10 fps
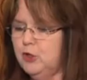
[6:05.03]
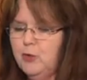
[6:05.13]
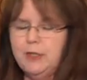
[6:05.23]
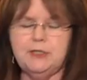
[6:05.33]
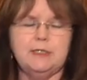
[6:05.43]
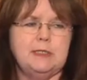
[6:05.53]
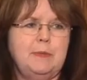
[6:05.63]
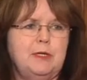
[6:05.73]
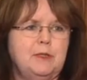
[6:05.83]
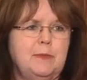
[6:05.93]
the Trenches
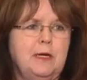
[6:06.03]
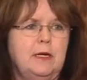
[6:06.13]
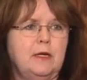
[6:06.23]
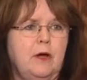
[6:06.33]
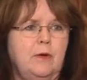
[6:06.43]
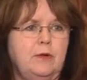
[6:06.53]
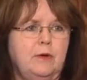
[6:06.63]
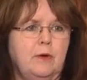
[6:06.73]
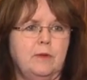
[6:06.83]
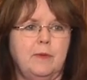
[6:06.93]
speech a minute ago, and
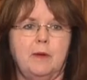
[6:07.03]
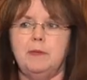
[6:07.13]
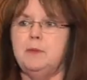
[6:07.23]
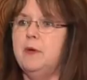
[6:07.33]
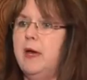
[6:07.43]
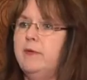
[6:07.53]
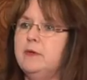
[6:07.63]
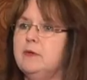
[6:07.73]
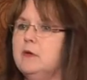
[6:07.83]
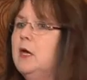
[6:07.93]
you heard about people having
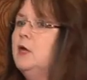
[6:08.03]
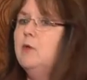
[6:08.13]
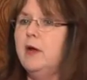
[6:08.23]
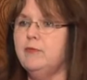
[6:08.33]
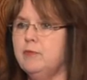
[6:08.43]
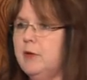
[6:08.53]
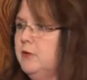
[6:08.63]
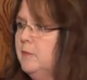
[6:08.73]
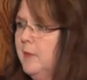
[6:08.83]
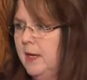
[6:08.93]
to drive
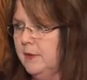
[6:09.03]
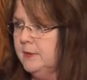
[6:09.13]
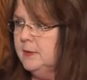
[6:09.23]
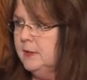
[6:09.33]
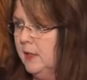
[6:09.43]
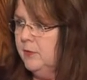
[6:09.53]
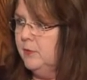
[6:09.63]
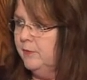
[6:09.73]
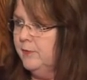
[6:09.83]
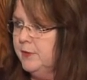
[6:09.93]
300 miles to get
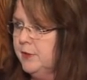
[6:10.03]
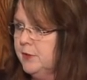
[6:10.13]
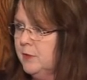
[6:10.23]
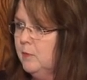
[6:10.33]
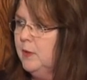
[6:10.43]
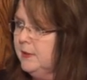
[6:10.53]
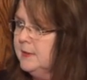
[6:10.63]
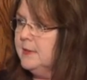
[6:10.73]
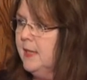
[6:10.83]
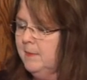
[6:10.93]
to a physician, what
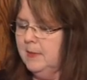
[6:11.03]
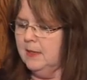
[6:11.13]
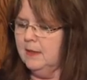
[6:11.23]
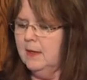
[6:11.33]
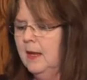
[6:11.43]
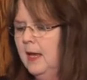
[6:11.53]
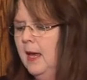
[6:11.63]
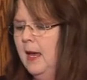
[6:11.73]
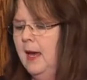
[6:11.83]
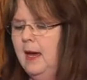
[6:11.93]
does that mean?
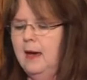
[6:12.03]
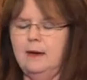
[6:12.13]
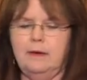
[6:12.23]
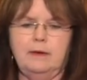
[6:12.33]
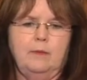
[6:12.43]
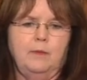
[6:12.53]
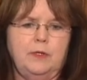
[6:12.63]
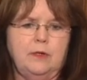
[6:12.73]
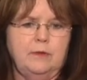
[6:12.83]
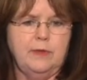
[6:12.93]
We
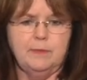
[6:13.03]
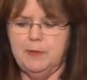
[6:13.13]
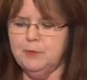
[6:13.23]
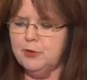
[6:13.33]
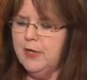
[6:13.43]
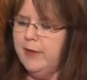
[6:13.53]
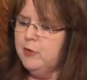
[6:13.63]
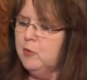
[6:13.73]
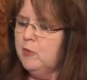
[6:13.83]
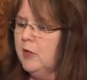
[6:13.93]
don't think people should have
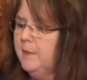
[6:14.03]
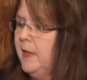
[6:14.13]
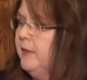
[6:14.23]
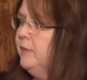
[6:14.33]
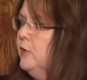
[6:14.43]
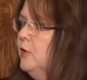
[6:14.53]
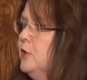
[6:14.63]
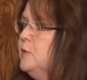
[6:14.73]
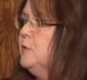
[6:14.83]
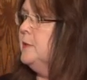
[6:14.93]
to worry about if their
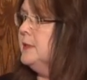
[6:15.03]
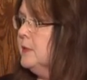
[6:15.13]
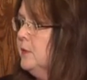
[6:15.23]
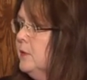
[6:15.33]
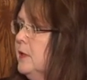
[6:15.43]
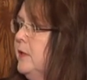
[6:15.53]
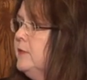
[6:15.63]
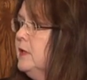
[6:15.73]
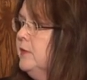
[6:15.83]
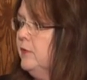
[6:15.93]
nurse will be skilled enough
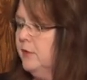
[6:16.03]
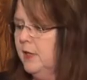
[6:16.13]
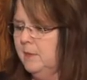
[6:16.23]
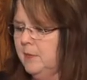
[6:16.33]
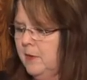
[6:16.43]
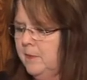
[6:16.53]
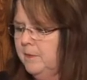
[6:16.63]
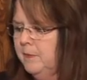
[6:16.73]
to give their chemo,